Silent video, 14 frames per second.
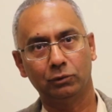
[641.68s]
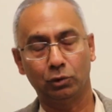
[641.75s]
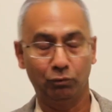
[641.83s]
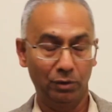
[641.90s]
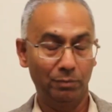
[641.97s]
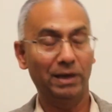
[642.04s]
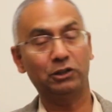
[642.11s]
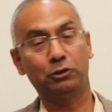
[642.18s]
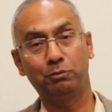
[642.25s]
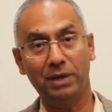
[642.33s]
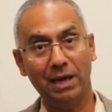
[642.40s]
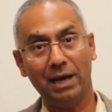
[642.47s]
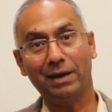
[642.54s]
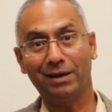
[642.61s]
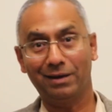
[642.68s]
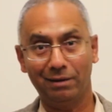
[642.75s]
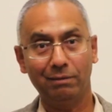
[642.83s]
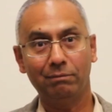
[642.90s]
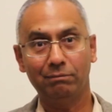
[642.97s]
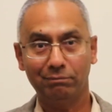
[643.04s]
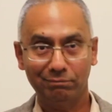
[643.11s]
So we must be at it
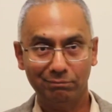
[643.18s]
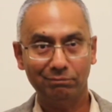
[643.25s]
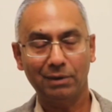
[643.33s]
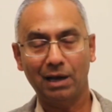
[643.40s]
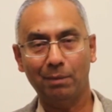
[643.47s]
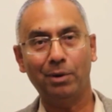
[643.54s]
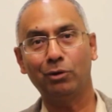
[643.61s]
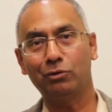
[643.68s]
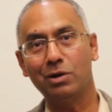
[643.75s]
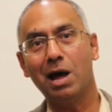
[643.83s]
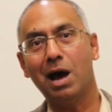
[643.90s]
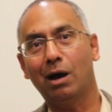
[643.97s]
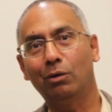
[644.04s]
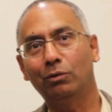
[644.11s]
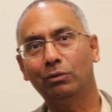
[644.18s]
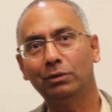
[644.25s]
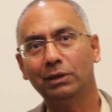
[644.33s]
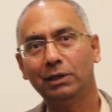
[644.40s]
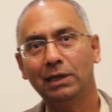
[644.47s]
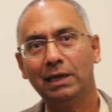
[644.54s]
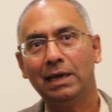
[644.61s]
about now.
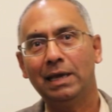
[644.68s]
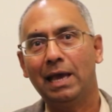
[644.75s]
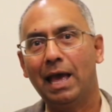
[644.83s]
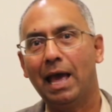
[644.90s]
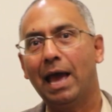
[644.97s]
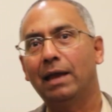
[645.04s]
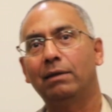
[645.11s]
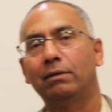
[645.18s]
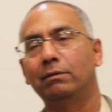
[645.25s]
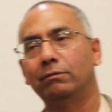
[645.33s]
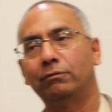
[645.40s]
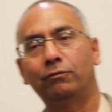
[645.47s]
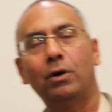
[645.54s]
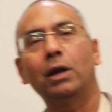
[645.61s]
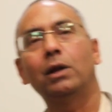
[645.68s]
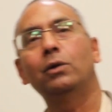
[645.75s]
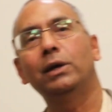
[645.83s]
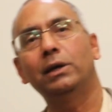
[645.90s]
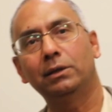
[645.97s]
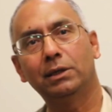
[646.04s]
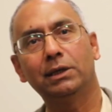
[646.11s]
And
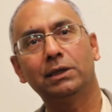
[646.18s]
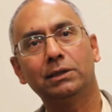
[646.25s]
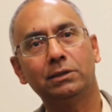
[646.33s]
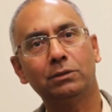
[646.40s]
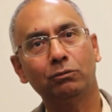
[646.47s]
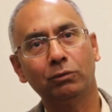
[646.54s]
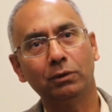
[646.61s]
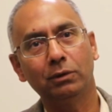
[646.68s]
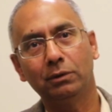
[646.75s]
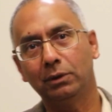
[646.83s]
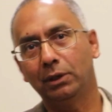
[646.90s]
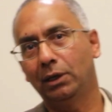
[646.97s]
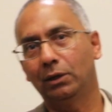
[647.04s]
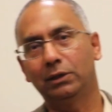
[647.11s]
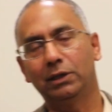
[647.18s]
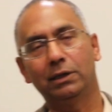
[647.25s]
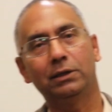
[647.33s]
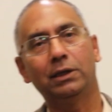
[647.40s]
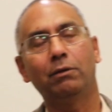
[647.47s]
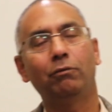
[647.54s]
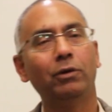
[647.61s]
following this,
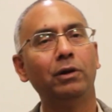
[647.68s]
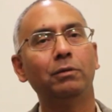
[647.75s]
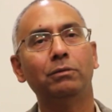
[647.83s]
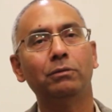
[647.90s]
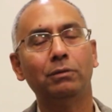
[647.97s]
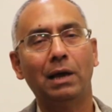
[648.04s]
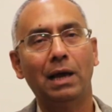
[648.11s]
there will